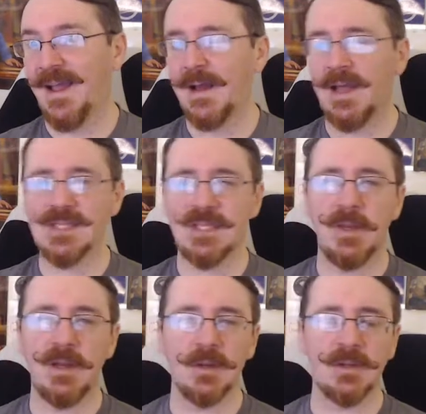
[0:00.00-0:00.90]
And I
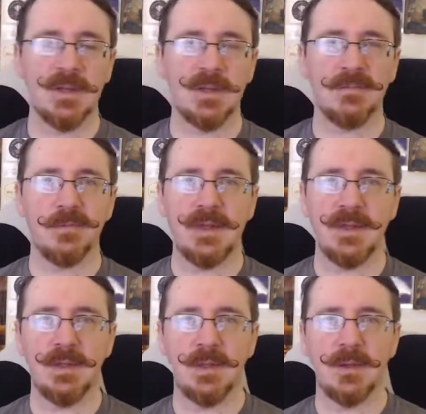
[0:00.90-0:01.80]
actually made it look like the
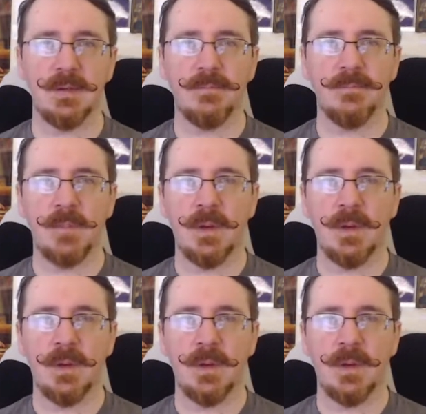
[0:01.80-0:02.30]
freaking...